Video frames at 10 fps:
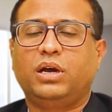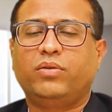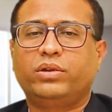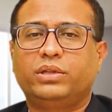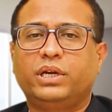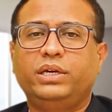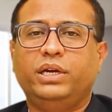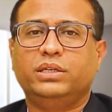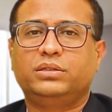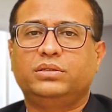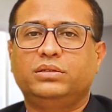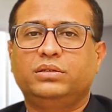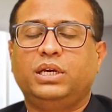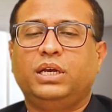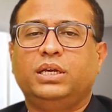after 30 days,
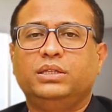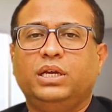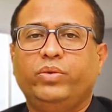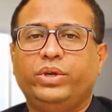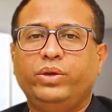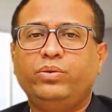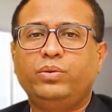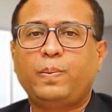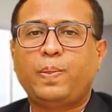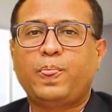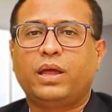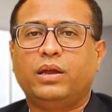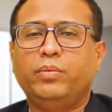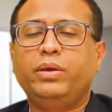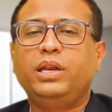then we give
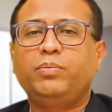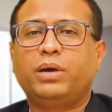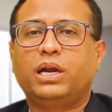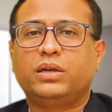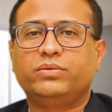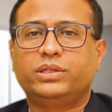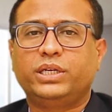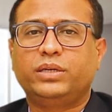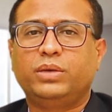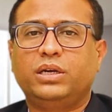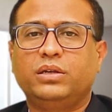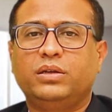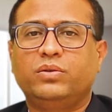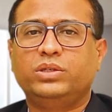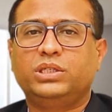remaining part of the treatment,
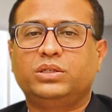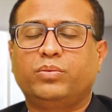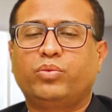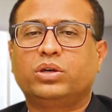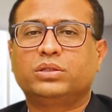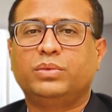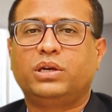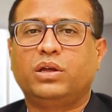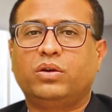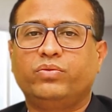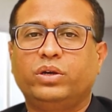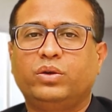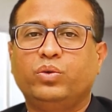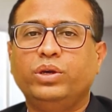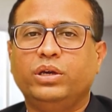which is approximately around for
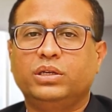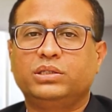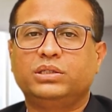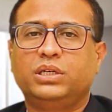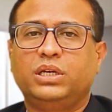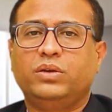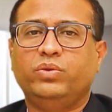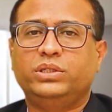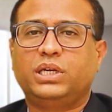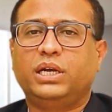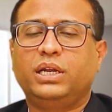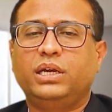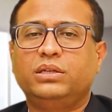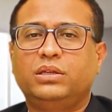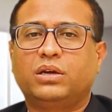2 years, which
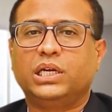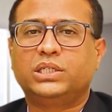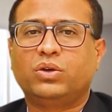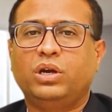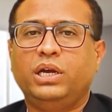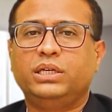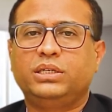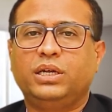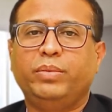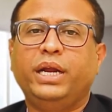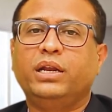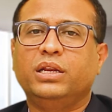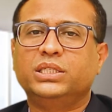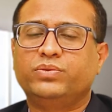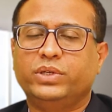contains the consolidation and
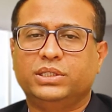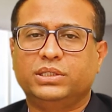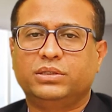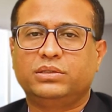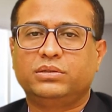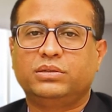maintenance phases.